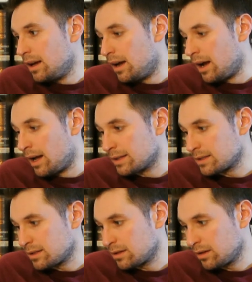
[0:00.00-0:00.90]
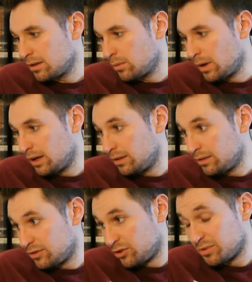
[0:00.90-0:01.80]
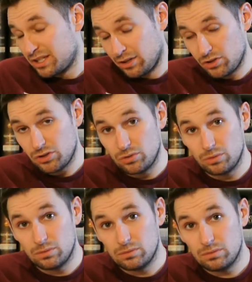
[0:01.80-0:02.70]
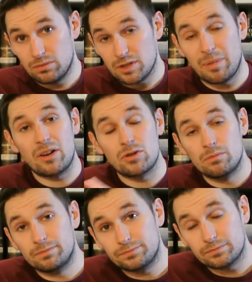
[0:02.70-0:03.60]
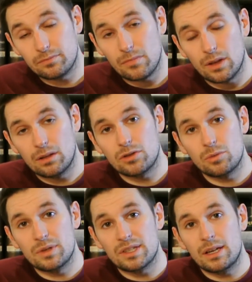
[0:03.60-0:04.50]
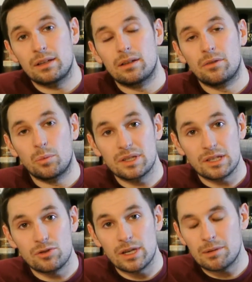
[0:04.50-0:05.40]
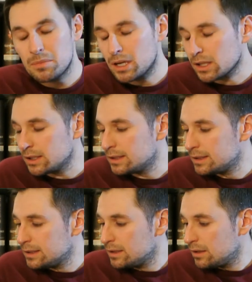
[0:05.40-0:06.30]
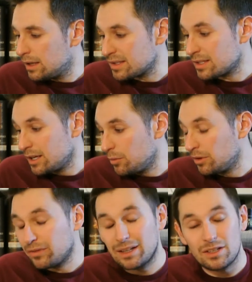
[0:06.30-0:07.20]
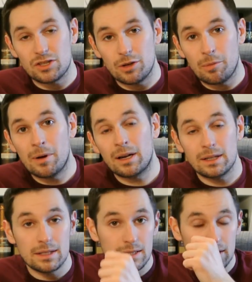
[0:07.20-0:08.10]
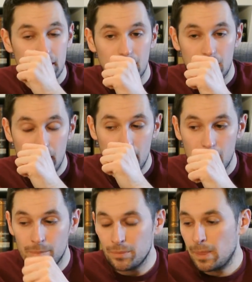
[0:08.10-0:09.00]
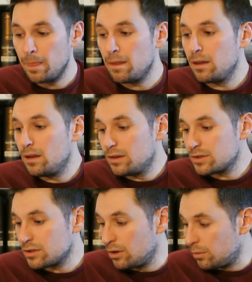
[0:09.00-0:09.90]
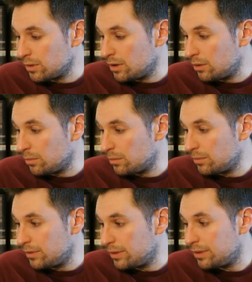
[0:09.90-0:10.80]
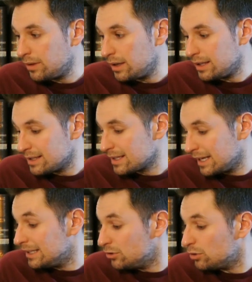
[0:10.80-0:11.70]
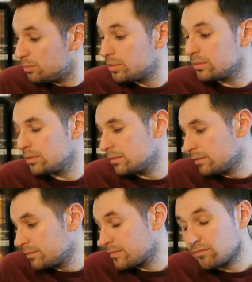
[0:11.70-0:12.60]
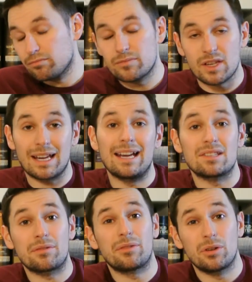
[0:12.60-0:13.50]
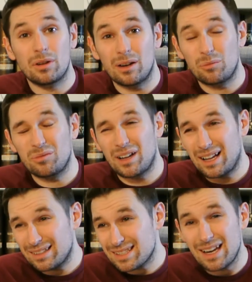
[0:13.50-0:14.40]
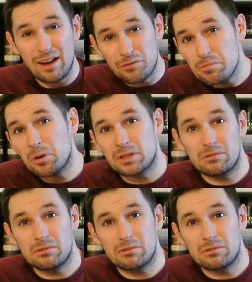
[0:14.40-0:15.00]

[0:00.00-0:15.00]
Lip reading: at quite a substantial spectrum, should we say, of the whisky drinking market. As I say, you will find it in supermarkets, so it is geared up to cater for, I'd say, everybody